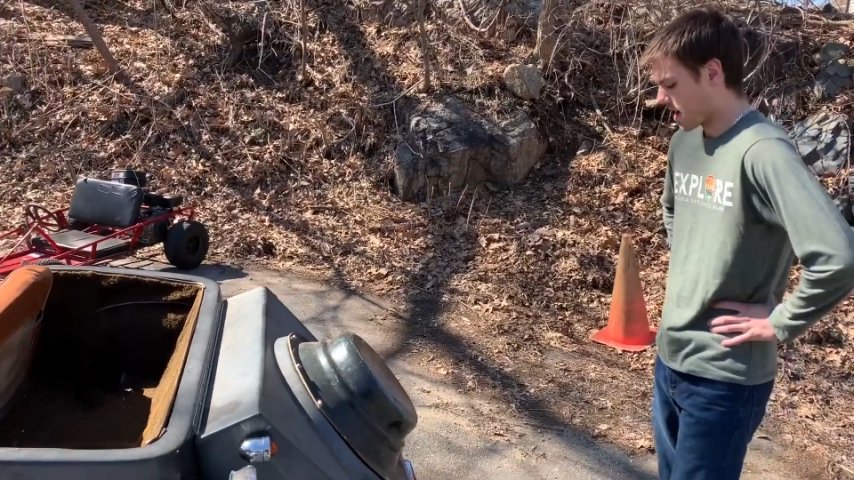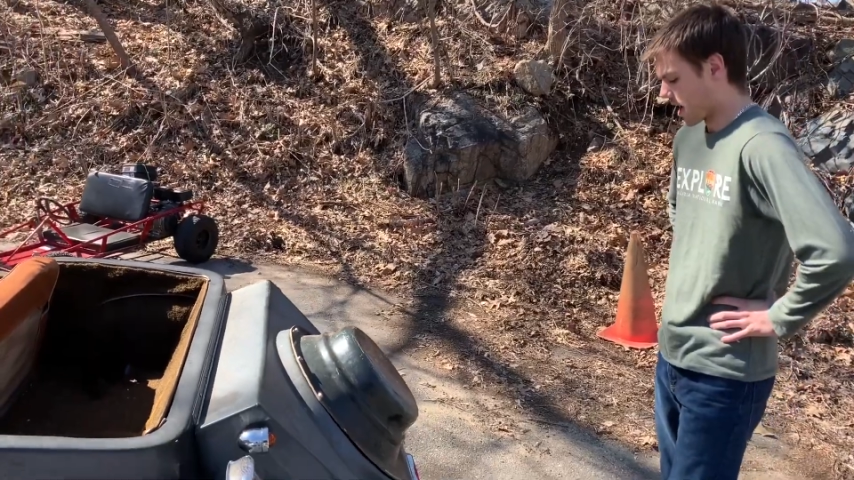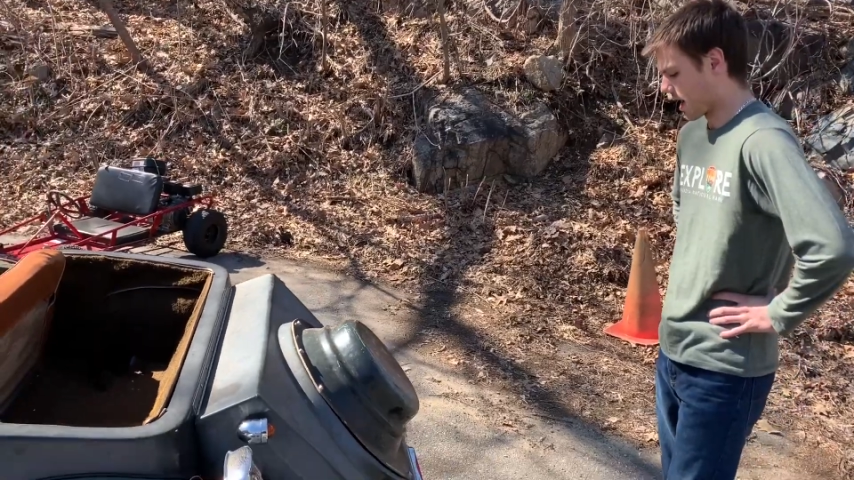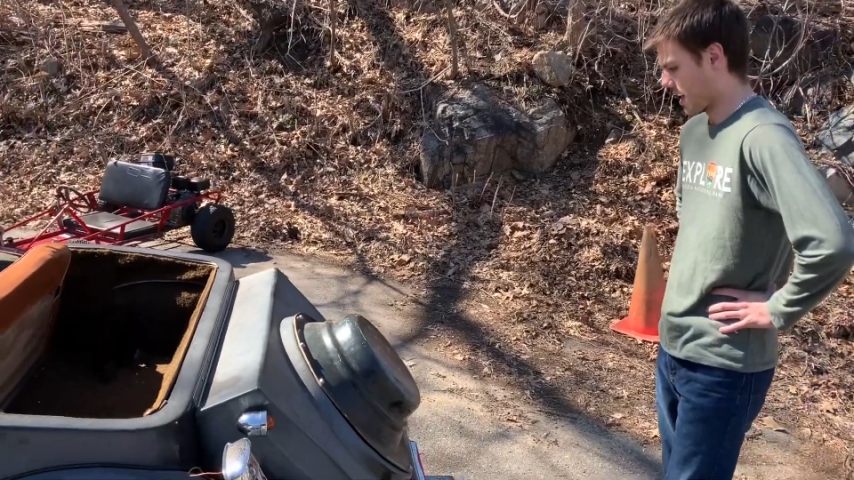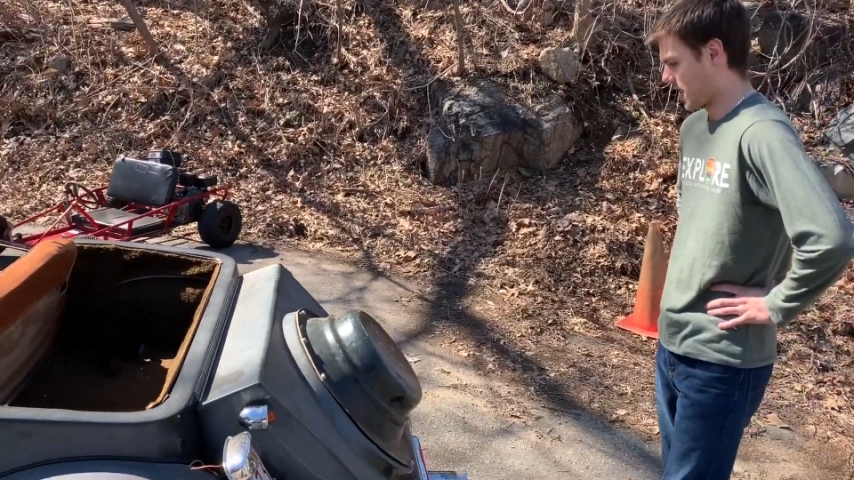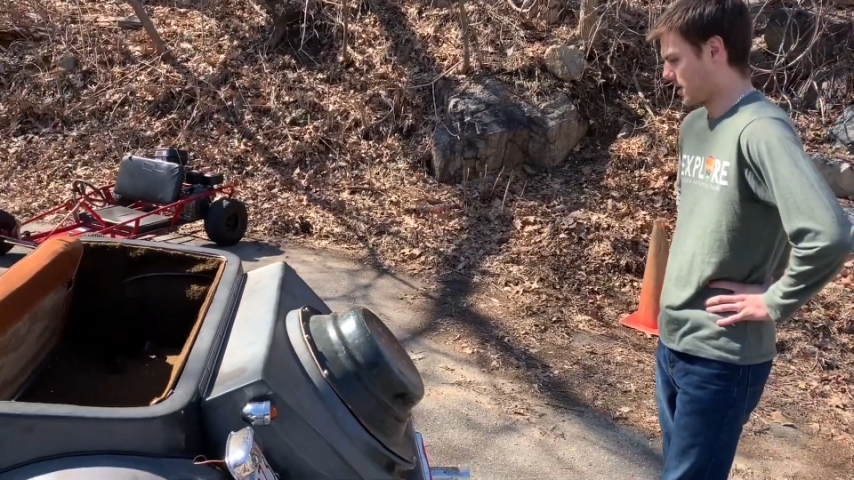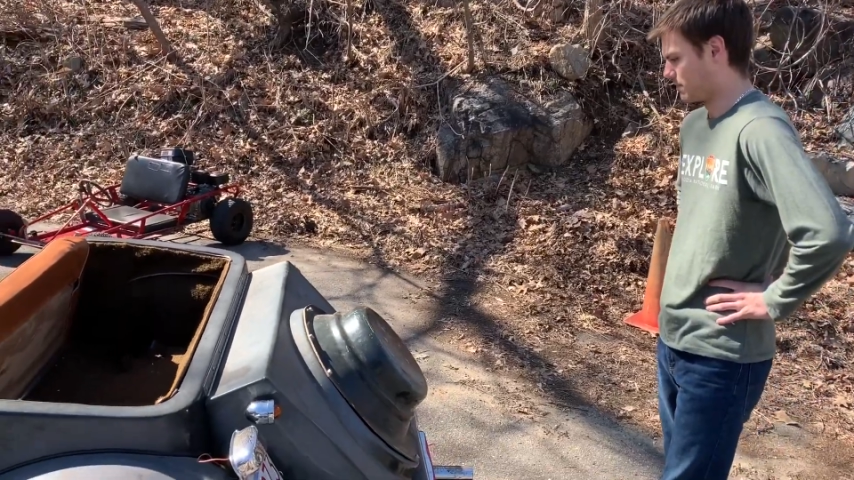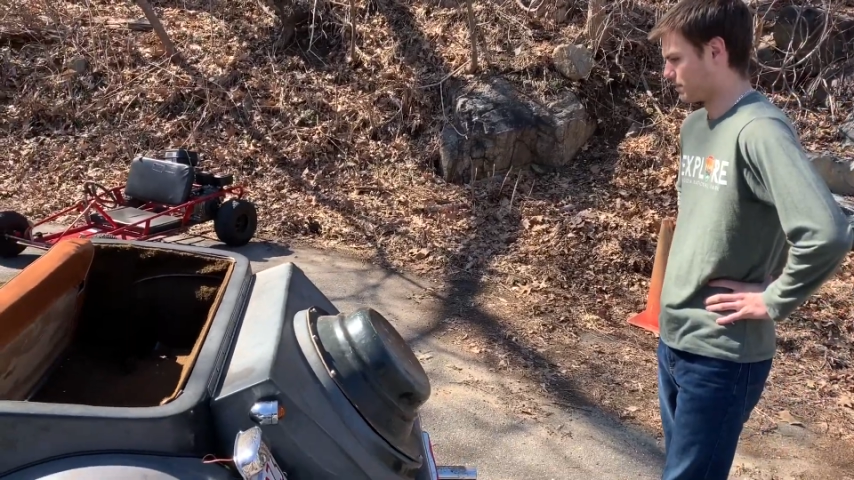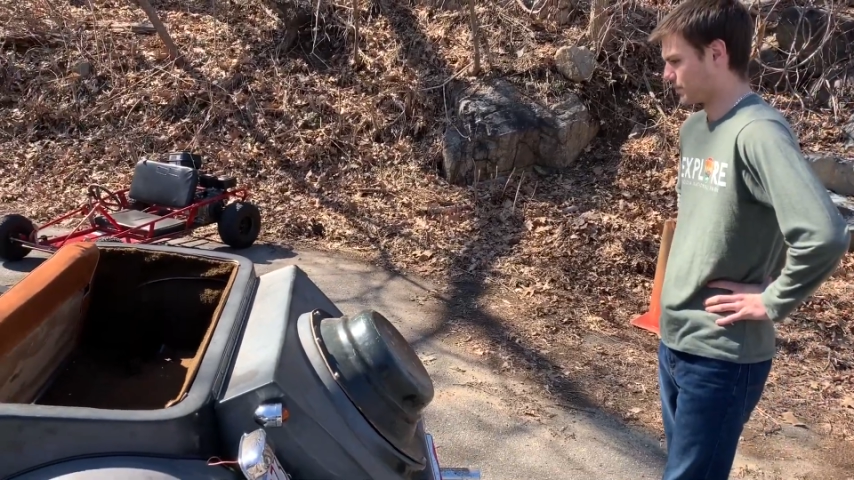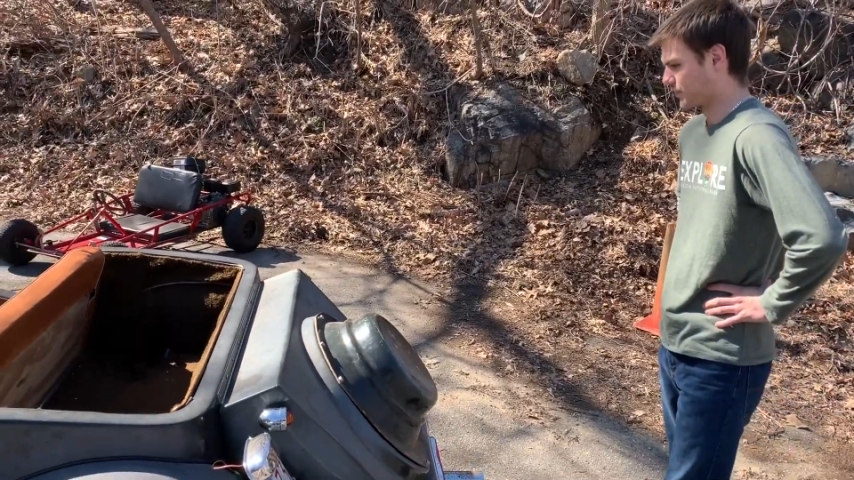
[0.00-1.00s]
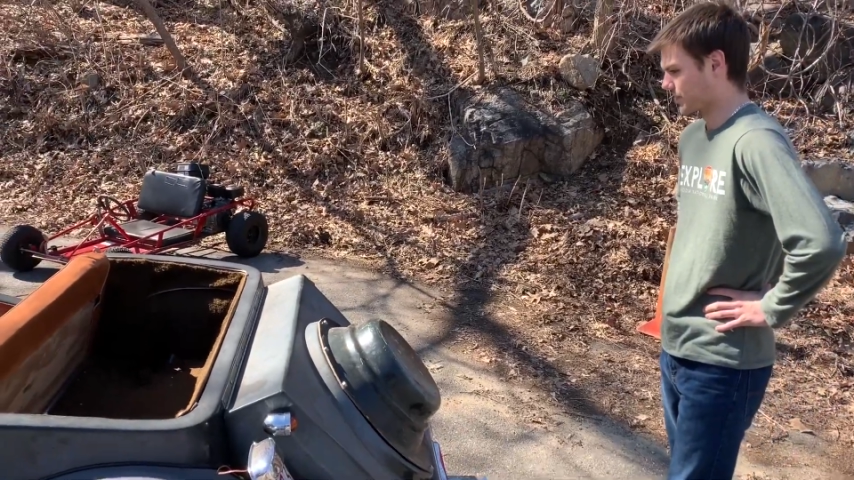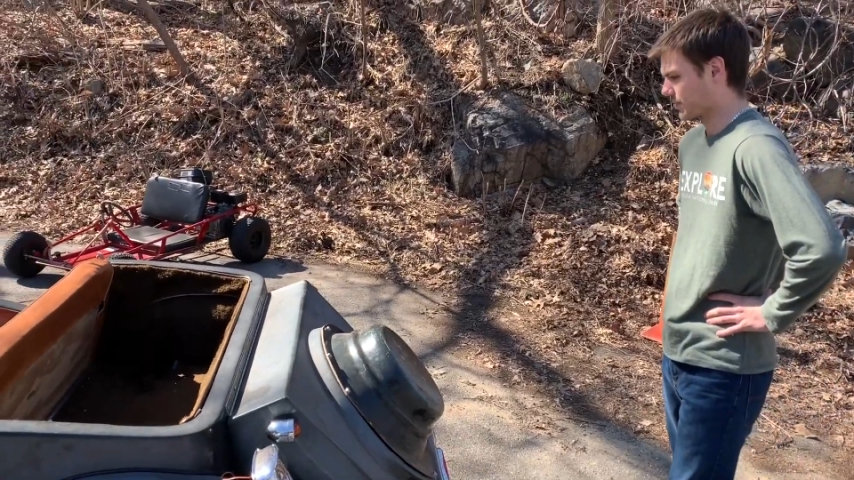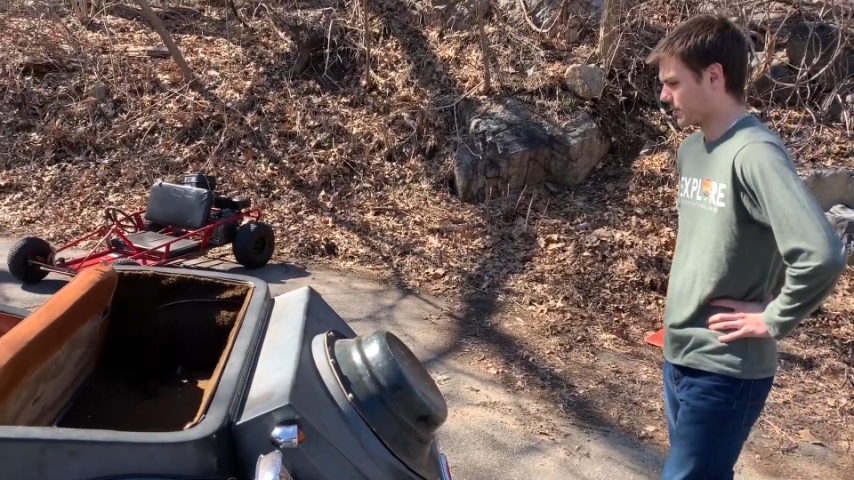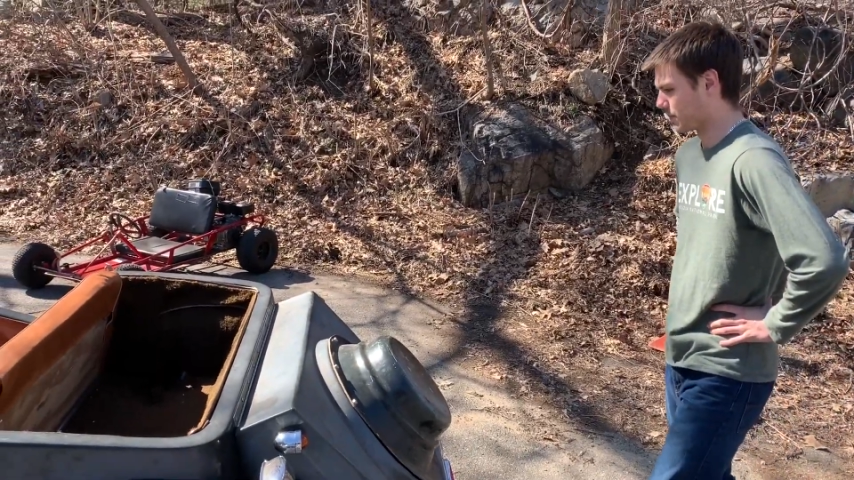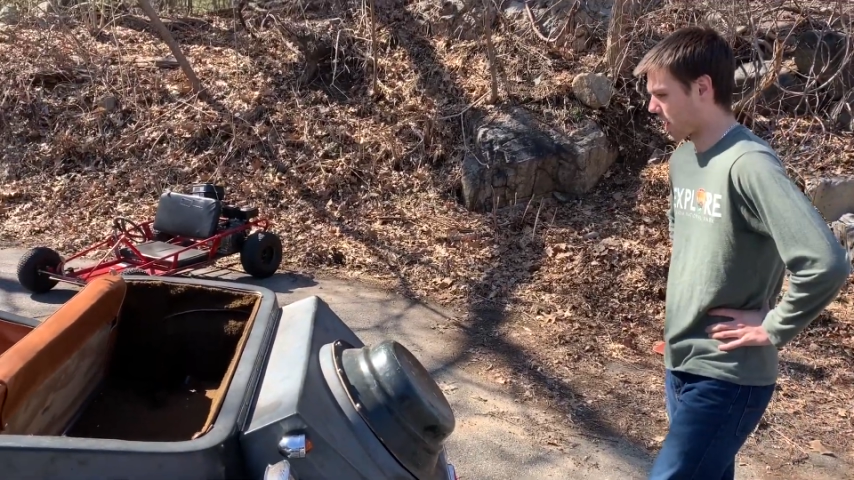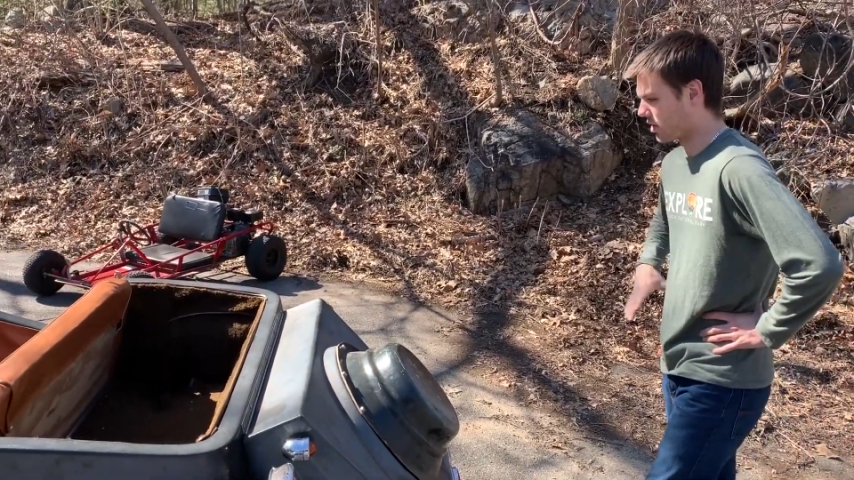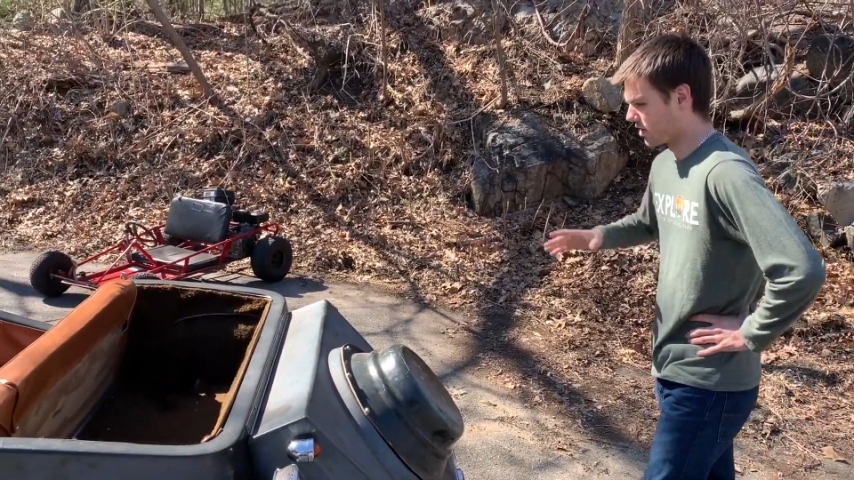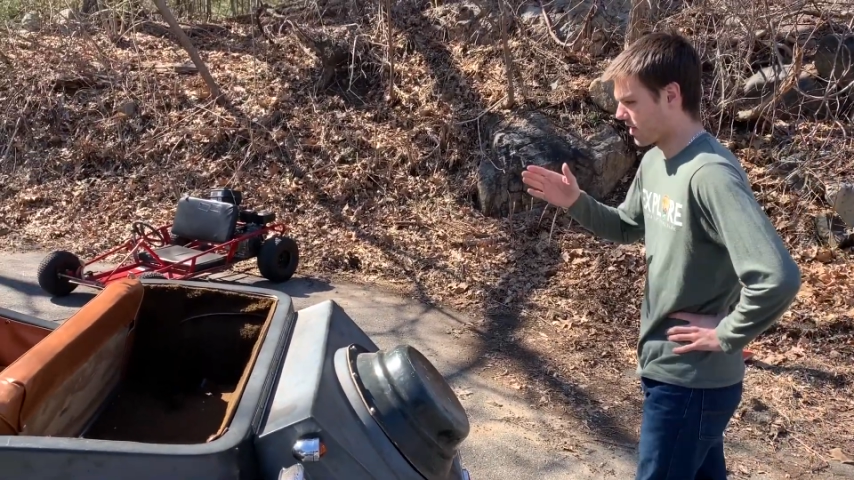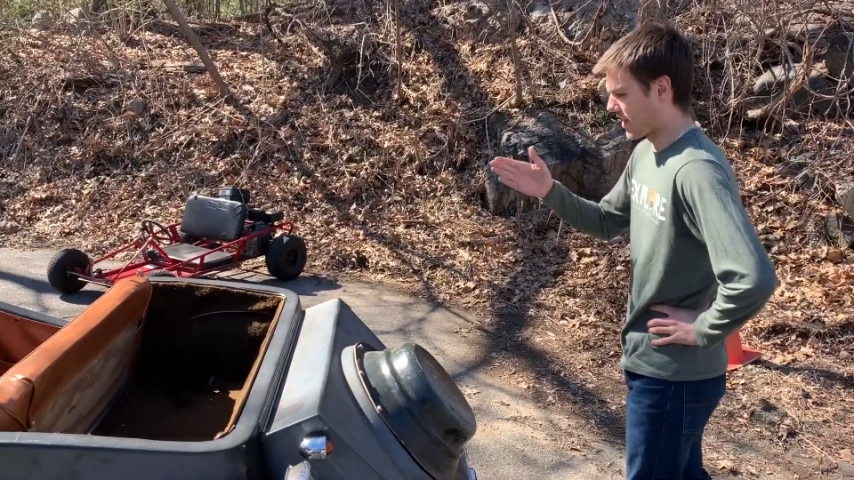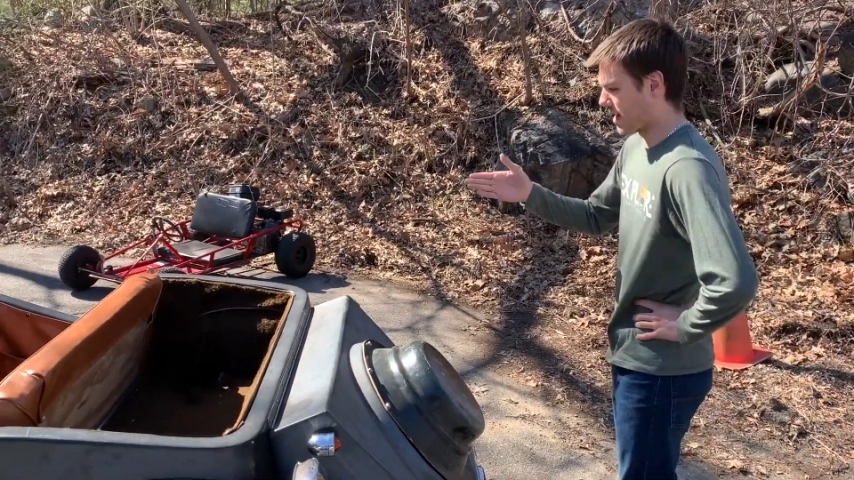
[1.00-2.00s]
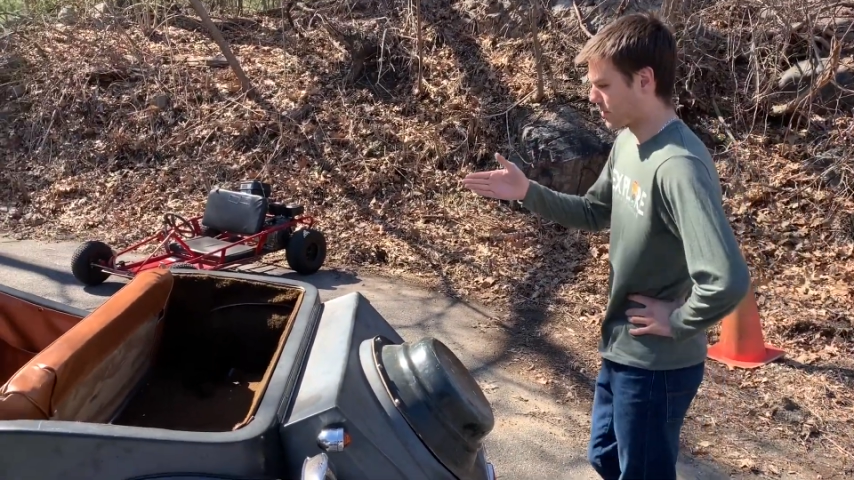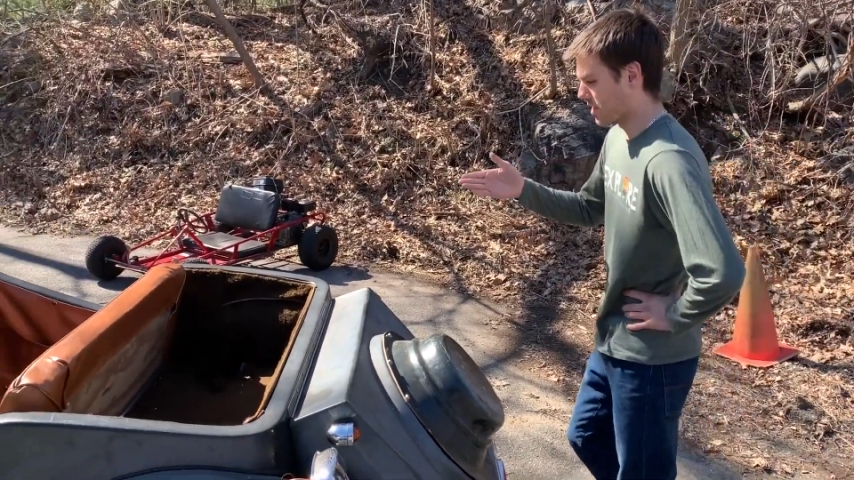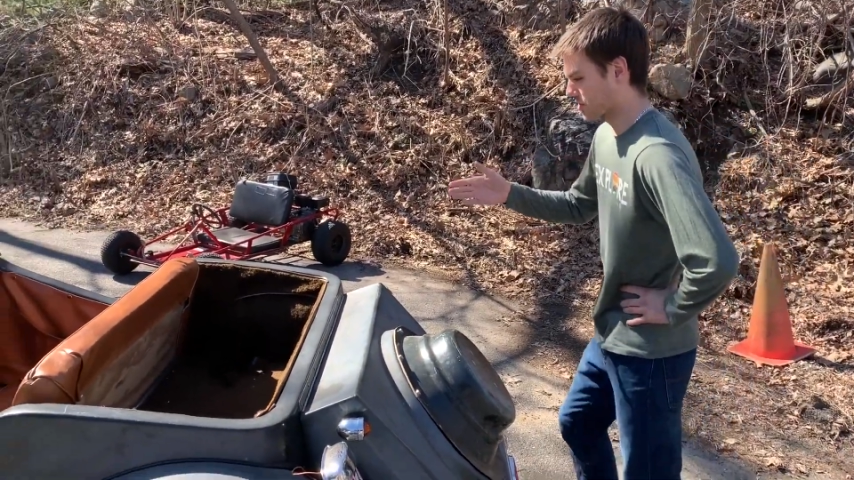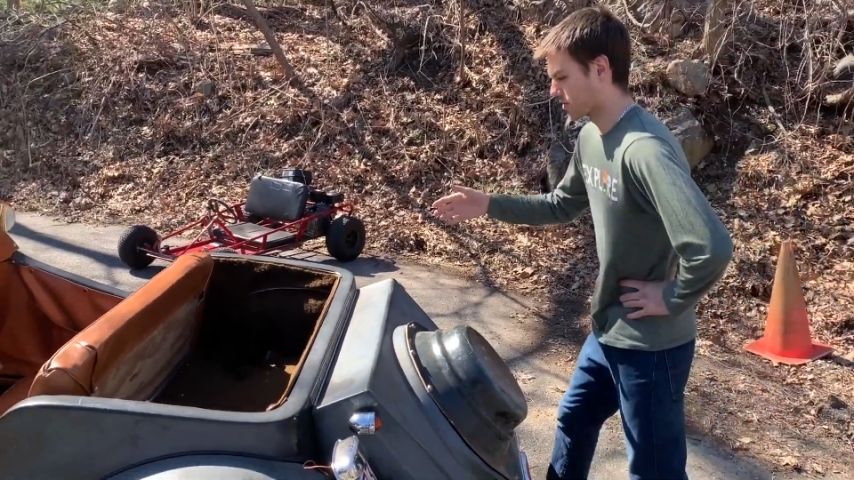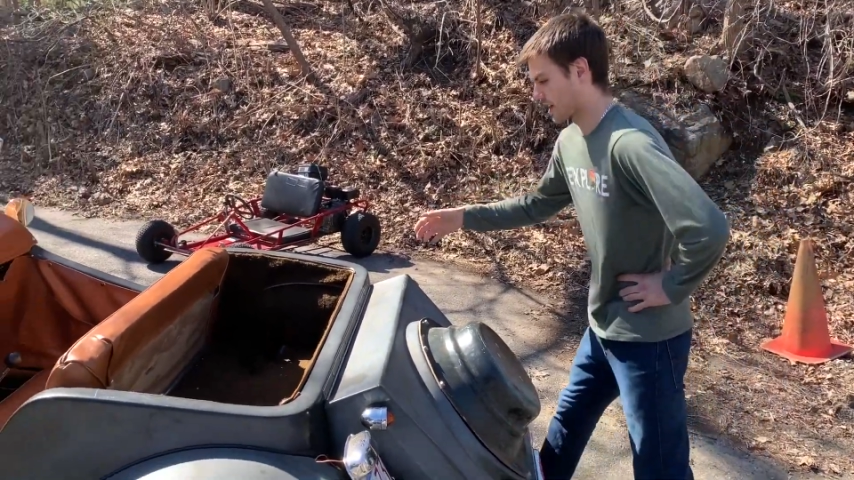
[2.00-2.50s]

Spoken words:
But other than that, we also